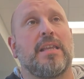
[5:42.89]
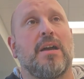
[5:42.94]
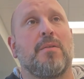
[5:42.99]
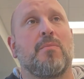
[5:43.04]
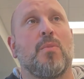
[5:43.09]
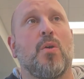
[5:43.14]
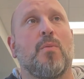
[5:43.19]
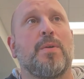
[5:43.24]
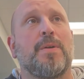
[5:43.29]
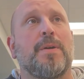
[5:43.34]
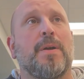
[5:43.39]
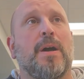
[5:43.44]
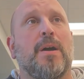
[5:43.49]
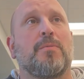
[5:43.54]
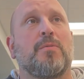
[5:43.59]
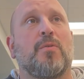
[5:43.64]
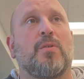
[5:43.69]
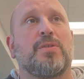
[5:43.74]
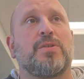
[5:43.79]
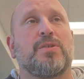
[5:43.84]
that moment.
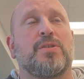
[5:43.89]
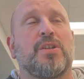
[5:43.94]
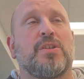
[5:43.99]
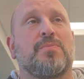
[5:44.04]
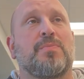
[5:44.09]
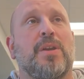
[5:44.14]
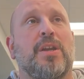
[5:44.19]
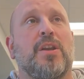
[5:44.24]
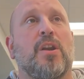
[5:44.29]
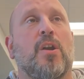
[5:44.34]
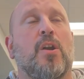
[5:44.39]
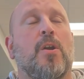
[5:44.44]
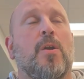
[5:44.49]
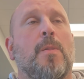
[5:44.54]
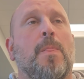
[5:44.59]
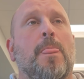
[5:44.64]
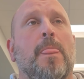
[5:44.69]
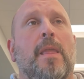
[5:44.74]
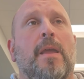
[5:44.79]
It wasn't just being hurt.